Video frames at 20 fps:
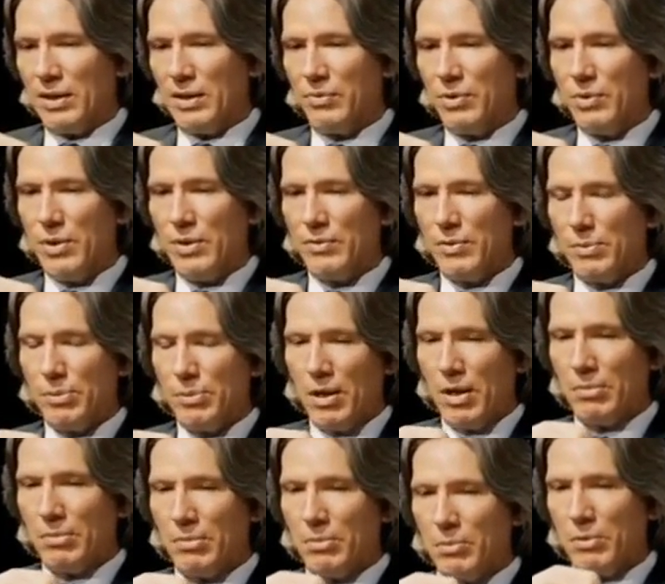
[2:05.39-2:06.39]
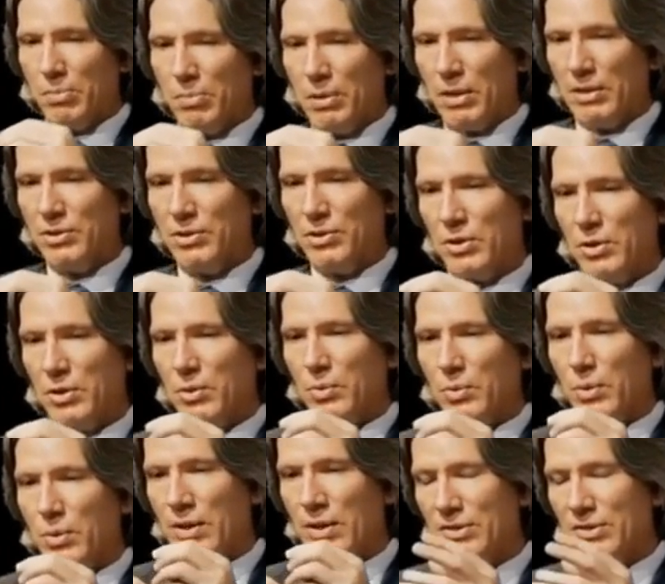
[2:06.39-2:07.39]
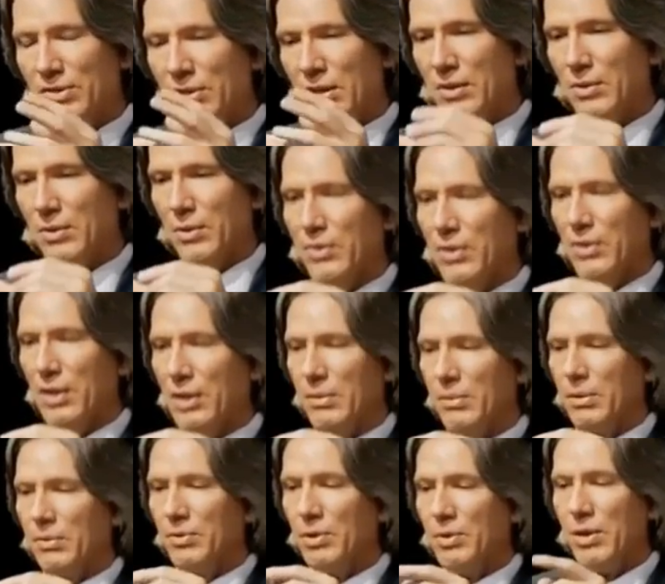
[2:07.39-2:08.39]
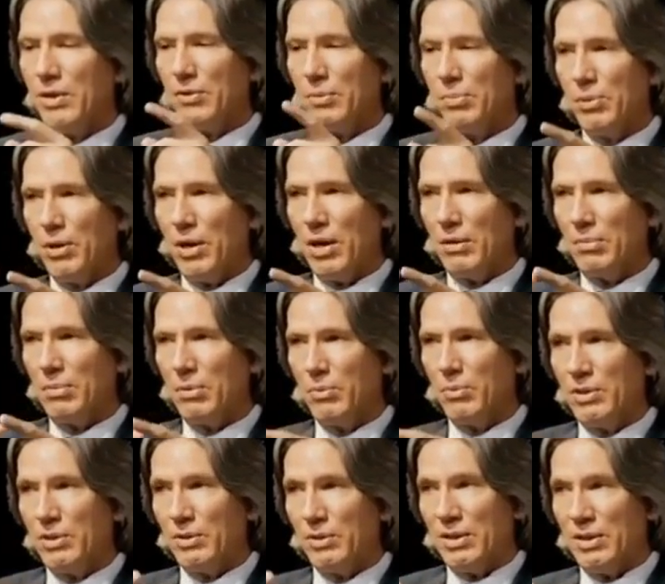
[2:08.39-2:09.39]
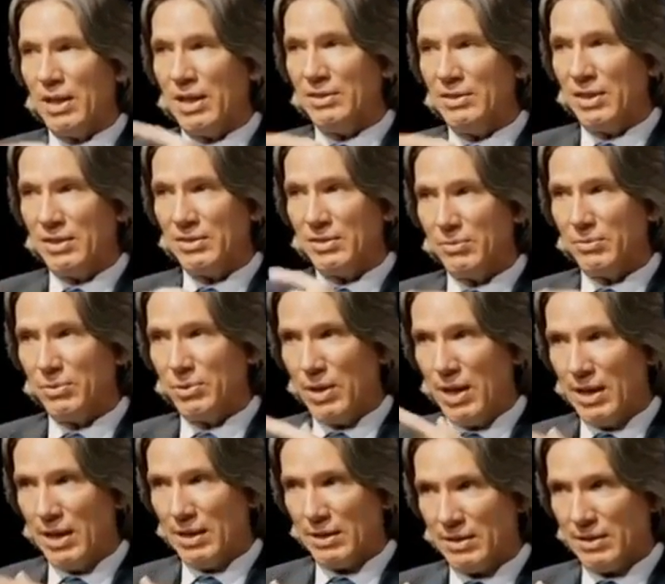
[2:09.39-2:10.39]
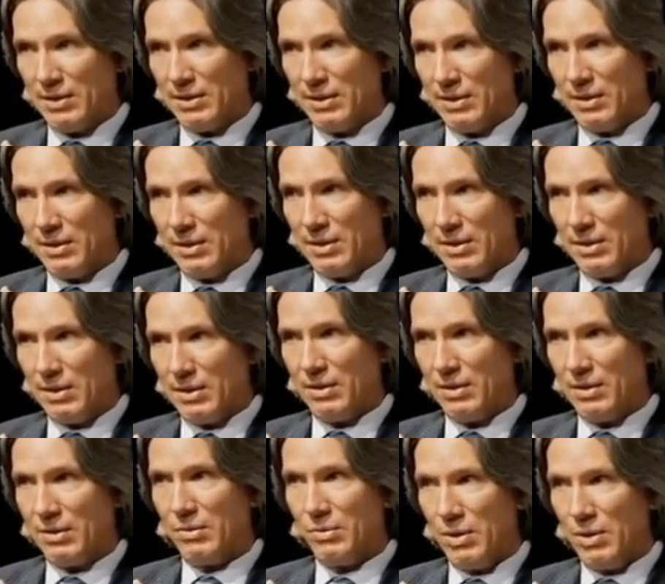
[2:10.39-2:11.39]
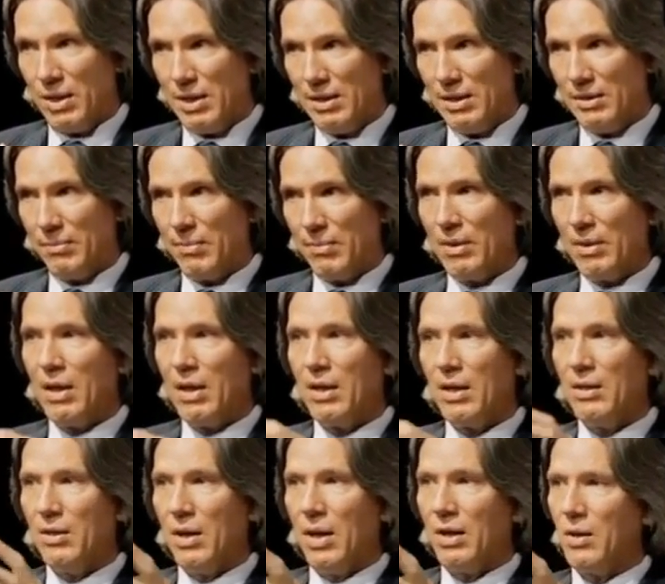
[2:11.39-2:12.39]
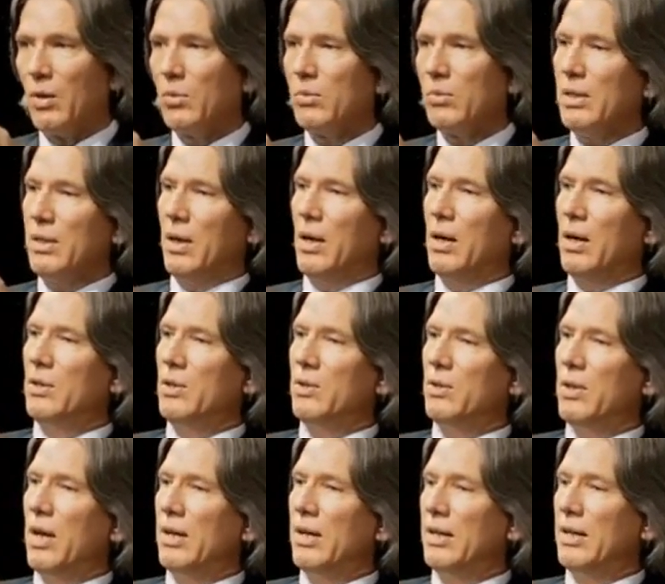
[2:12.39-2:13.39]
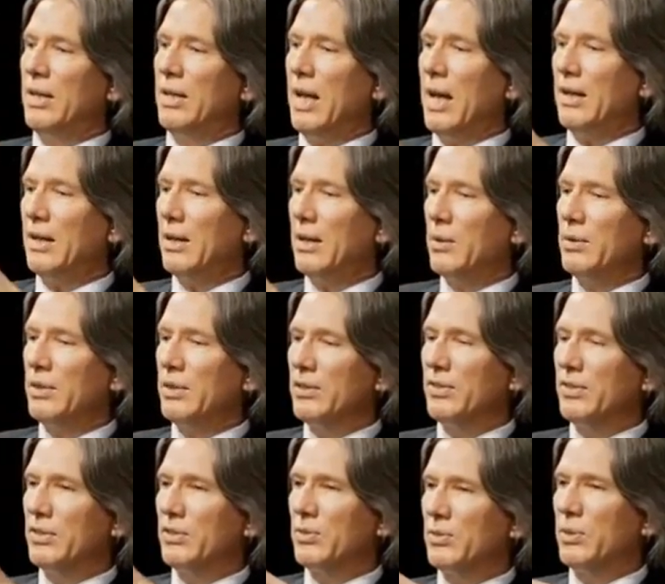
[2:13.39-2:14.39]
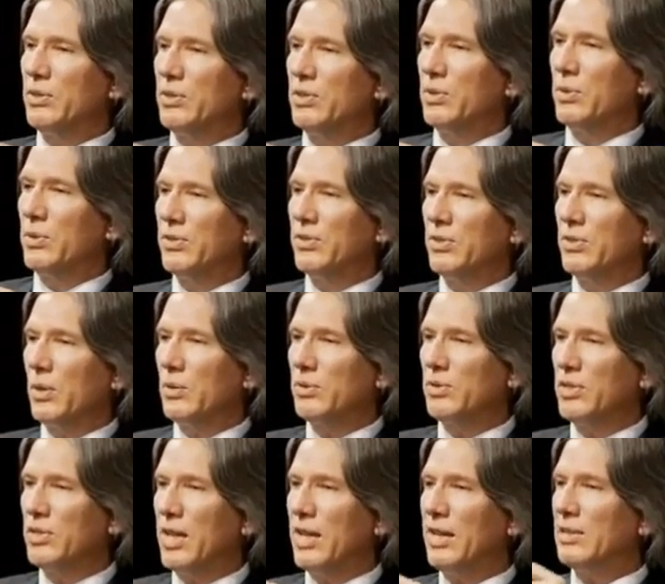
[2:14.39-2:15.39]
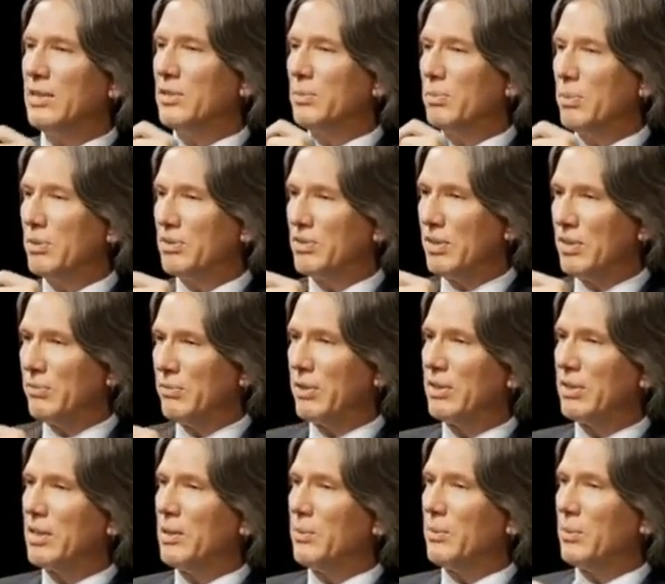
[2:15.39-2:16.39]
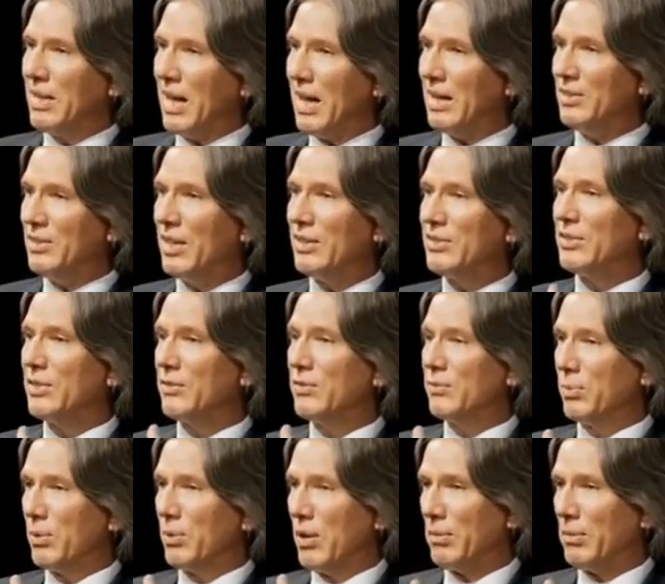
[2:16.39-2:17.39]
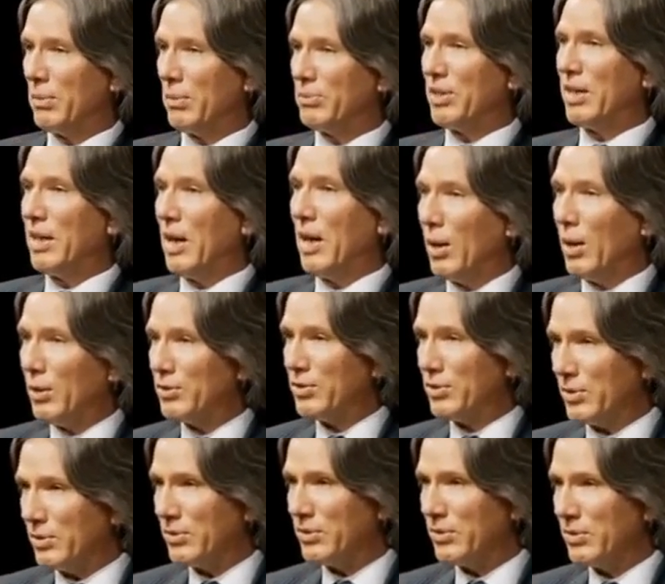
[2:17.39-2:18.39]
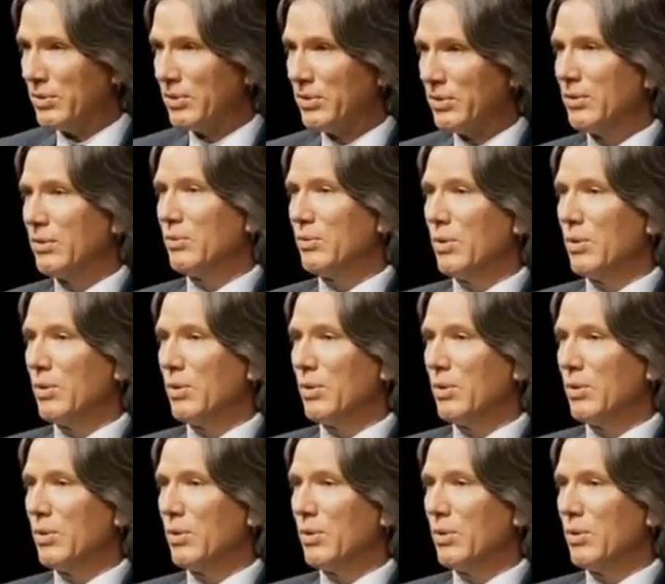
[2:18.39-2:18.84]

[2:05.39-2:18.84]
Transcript: If you have a problem with blood sugar, well, that's another thing. But if you have a problem with your digestive tract, right, right, not only are you going to get illnesses which are associated specifically with digestive problems like ulcers, sure.